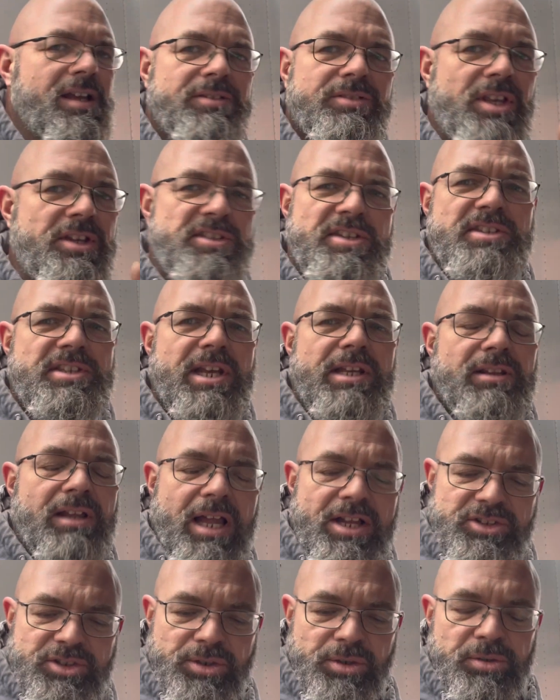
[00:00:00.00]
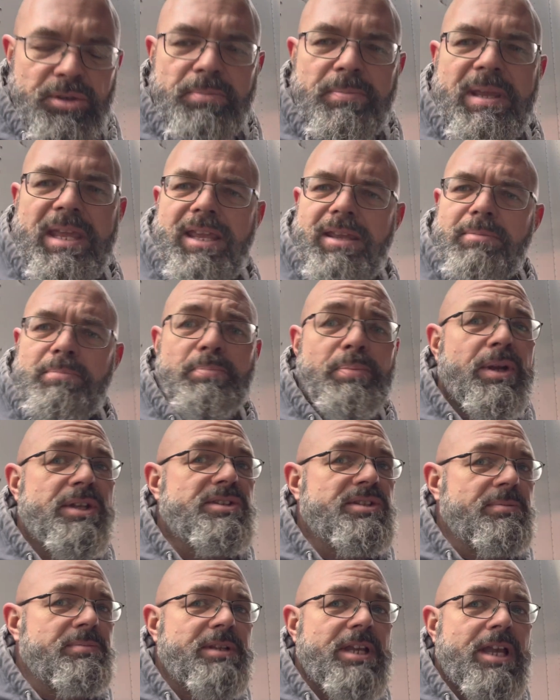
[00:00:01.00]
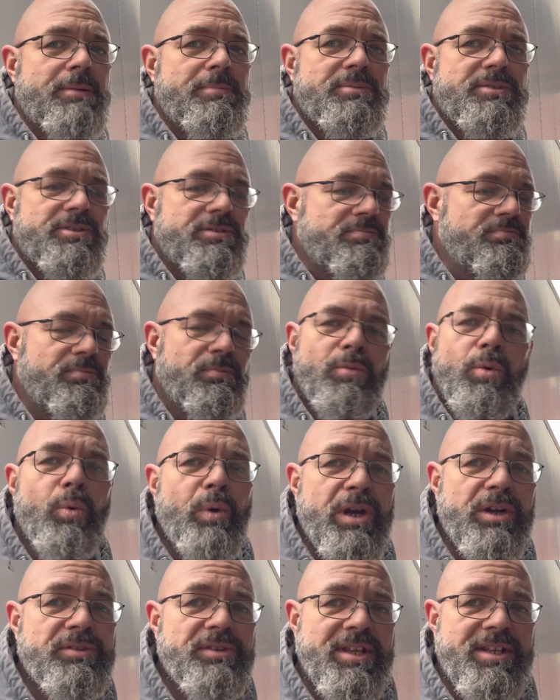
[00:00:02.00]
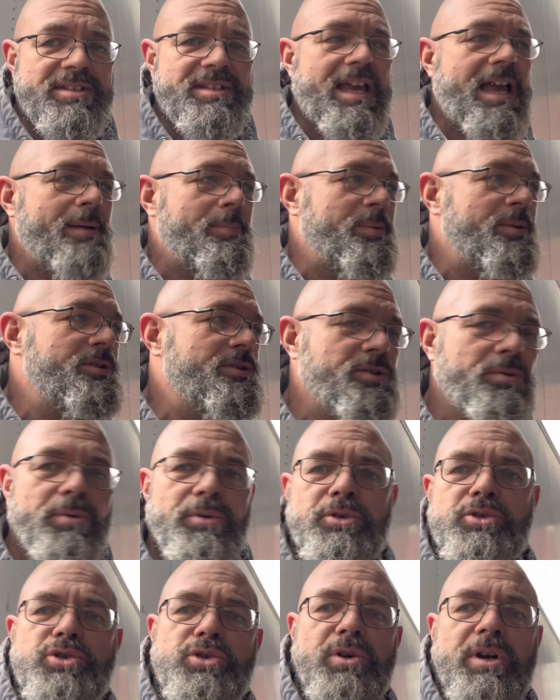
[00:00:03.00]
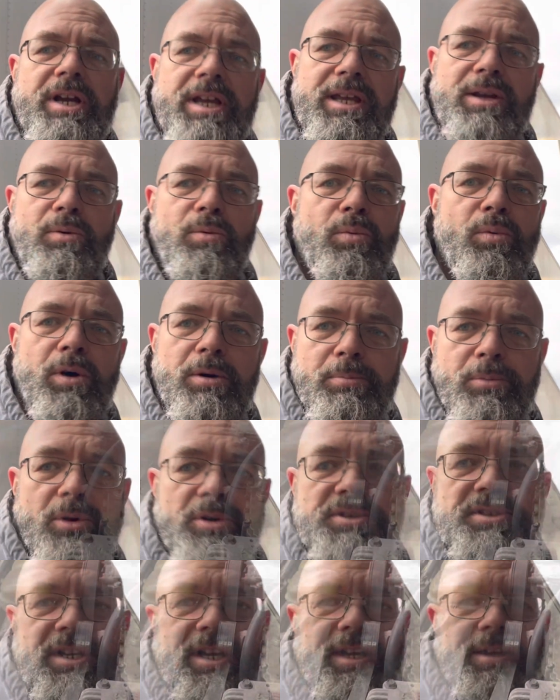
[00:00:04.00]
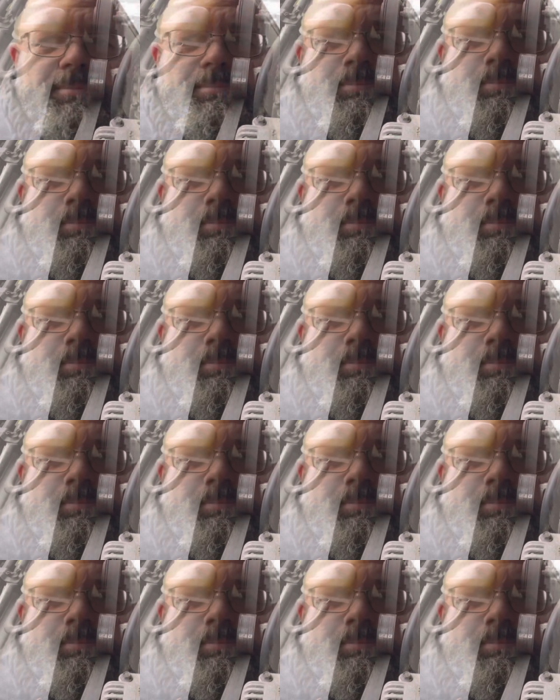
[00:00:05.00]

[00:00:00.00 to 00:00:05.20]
Doesn't sound logical to me, but sometimes weird things happen. So we'll try it one more time.